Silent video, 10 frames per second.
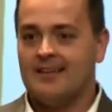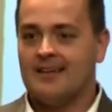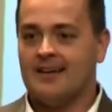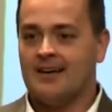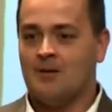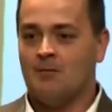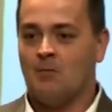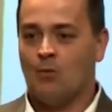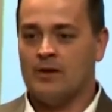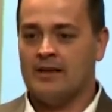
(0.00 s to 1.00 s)

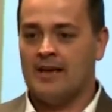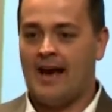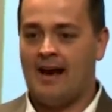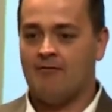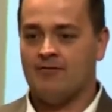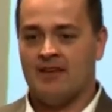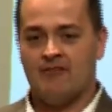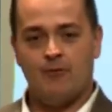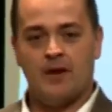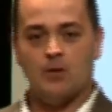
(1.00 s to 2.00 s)

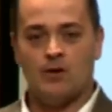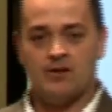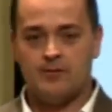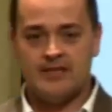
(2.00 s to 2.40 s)
They've been with